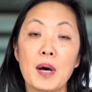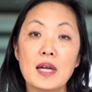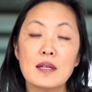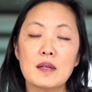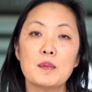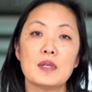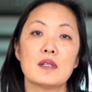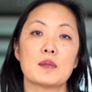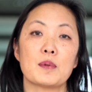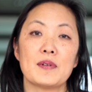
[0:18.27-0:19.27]
My name
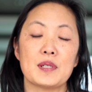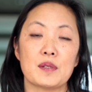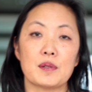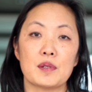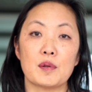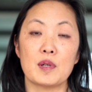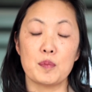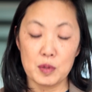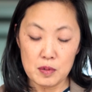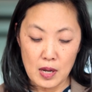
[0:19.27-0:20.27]
is Professor
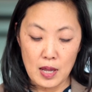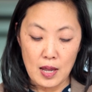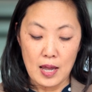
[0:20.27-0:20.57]
Suerie Moon,